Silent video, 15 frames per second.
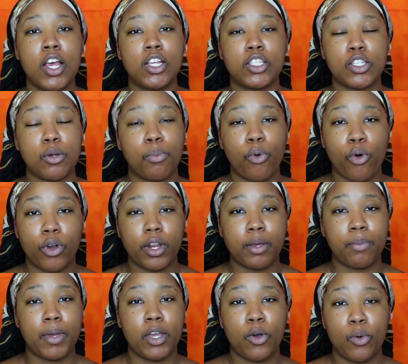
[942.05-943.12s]

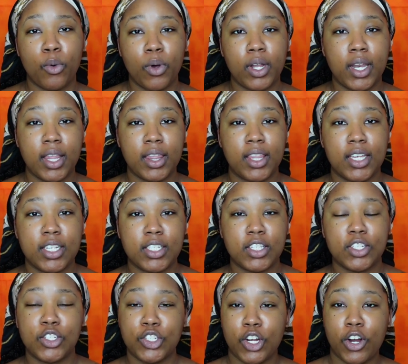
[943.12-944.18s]
supporting me on this
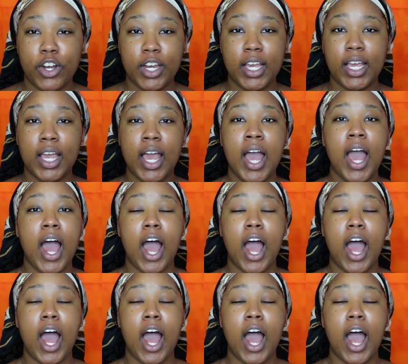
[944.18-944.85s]
journey.